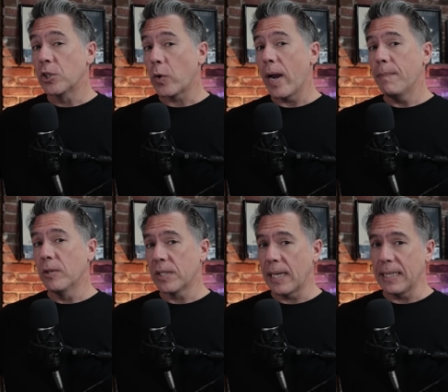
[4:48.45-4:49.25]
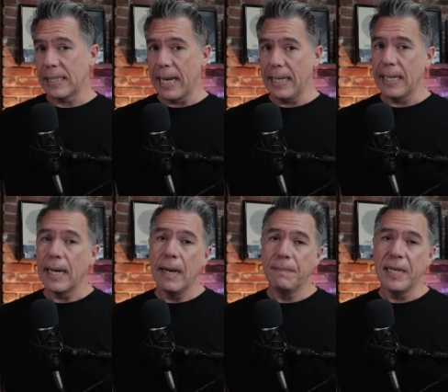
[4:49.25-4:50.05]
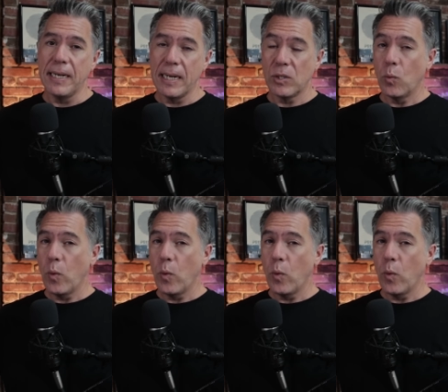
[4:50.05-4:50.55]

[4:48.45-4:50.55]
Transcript: Describe looks like it's getting an update as